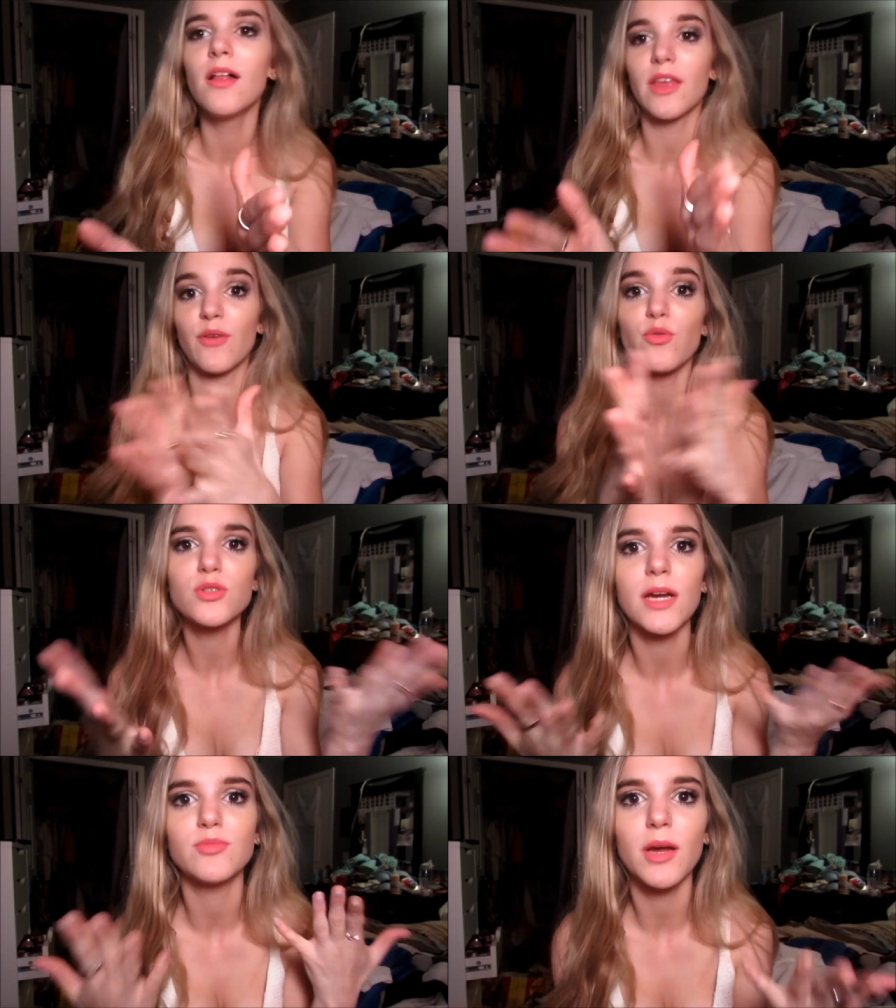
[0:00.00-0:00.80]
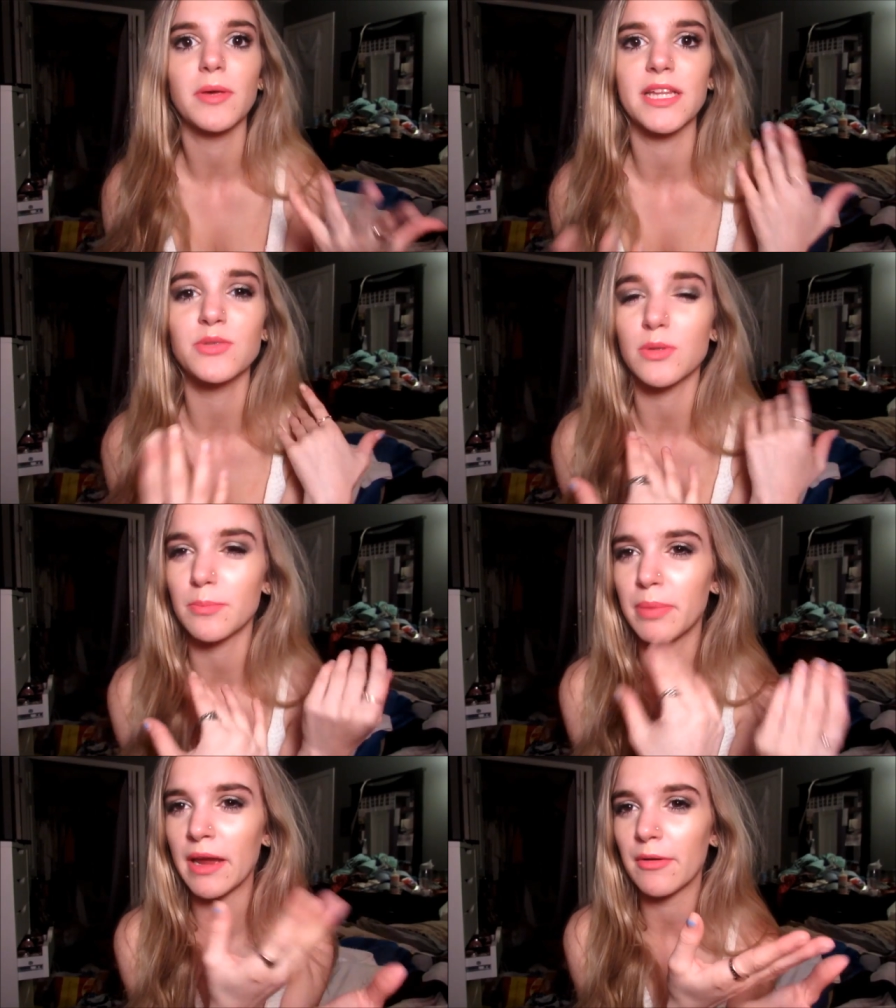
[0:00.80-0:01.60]
Like, a full-time job, like, that's what a
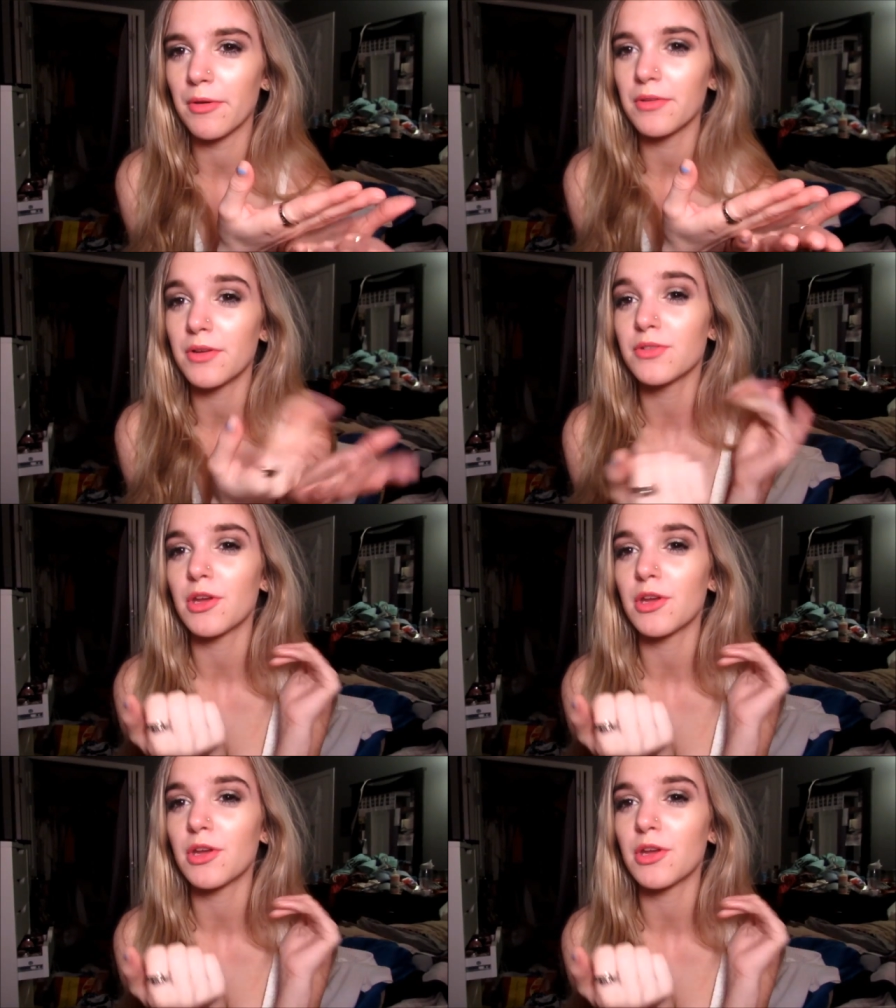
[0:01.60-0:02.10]
parent does.